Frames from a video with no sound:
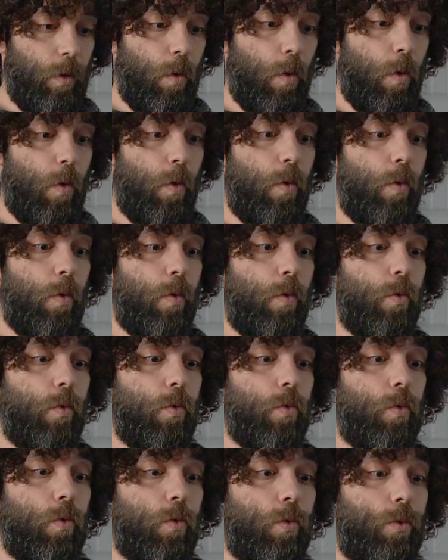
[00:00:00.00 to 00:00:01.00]

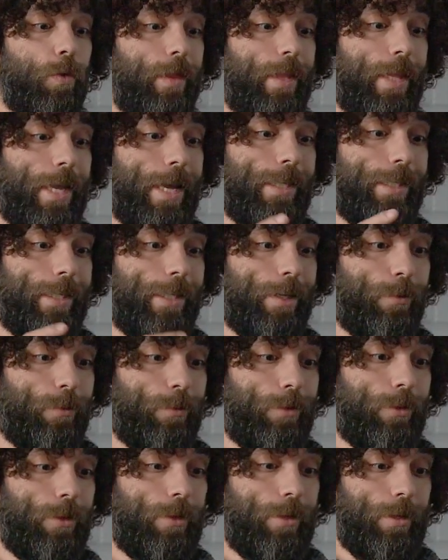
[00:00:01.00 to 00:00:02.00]
Oh, that
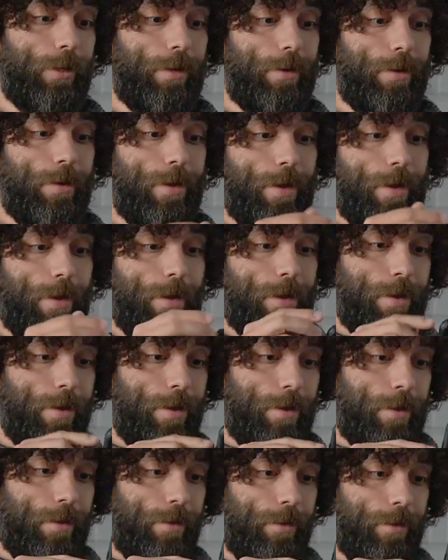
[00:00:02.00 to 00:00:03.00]
sounds good.
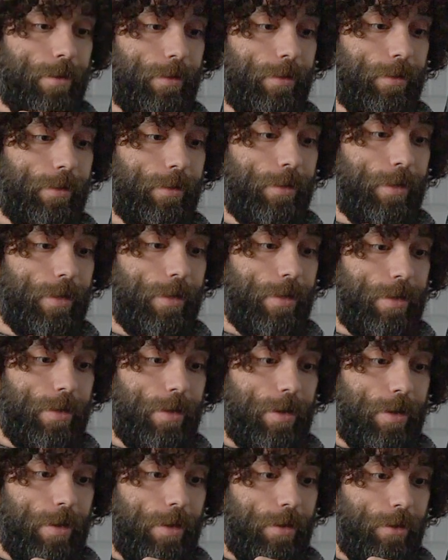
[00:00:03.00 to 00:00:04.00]
Let's
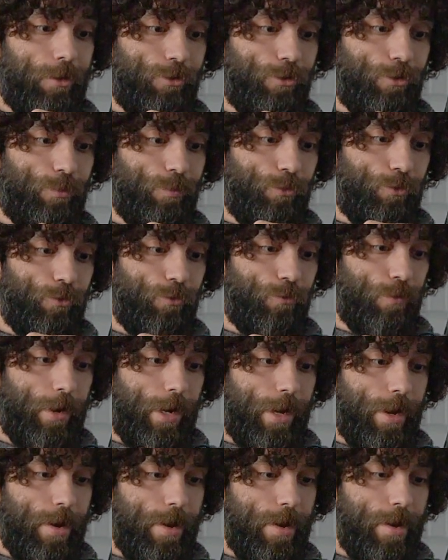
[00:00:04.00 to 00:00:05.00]
see,
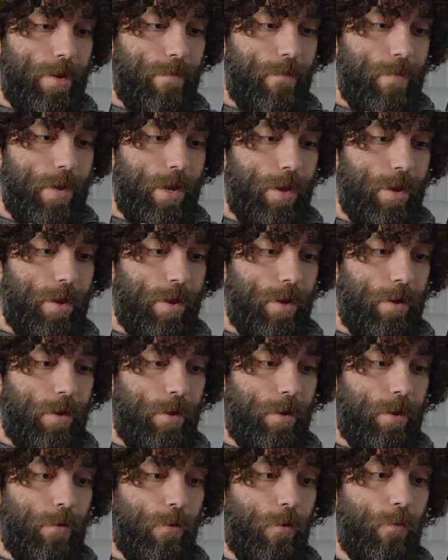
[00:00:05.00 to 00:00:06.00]
subscribe.
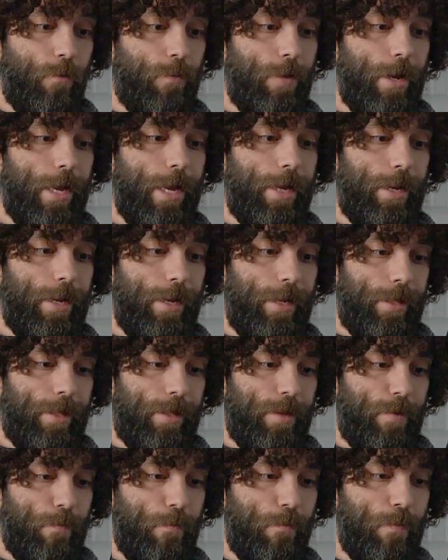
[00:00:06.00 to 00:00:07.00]
Oh, and
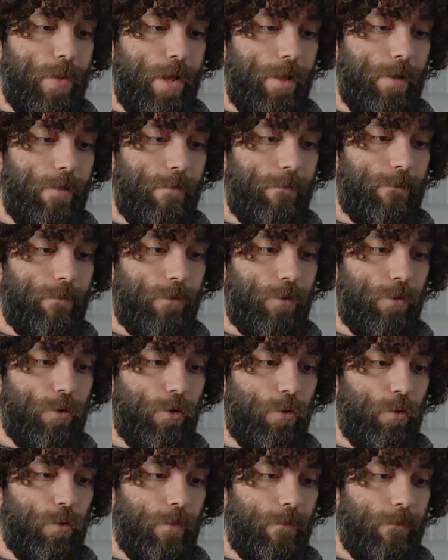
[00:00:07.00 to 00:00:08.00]
hit the bell for
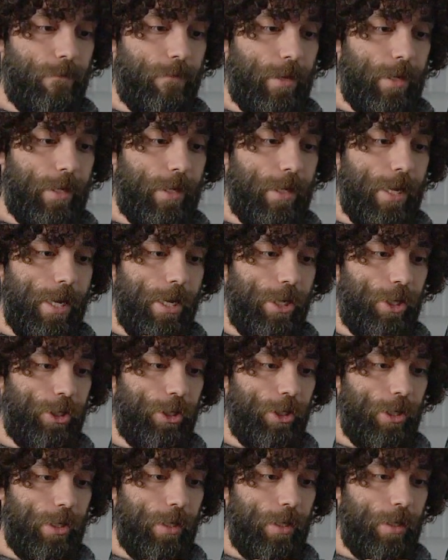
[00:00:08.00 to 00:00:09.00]

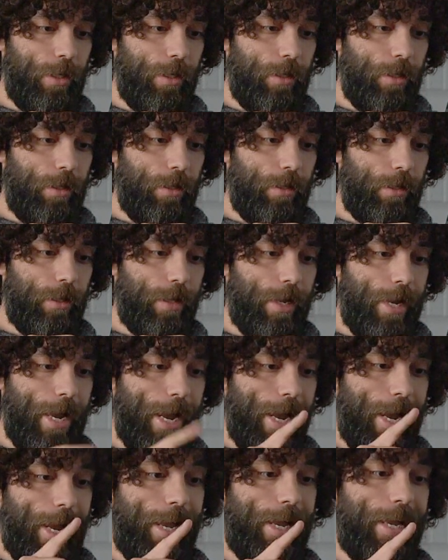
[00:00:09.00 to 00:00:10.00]
notifications.
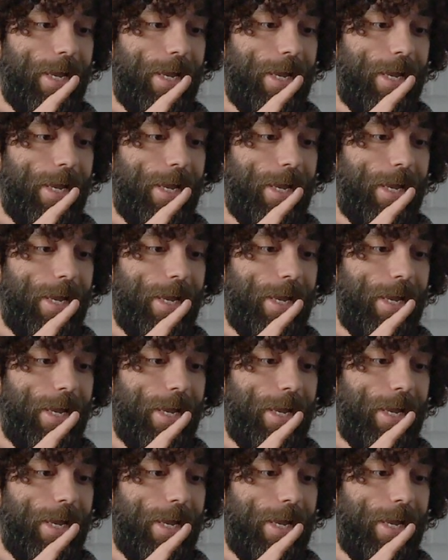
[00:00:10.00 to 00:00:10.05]
Ha!